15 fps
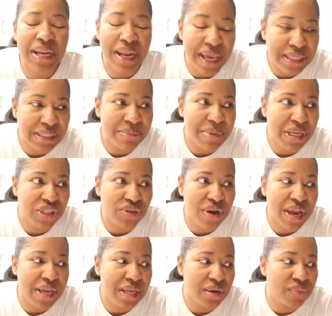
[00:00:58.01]
like to make sure
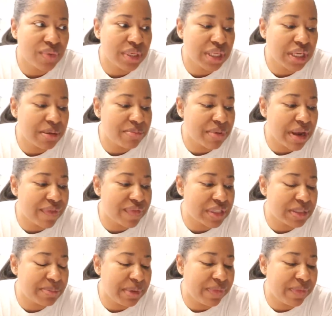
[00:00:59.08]
I eat a really good breakfast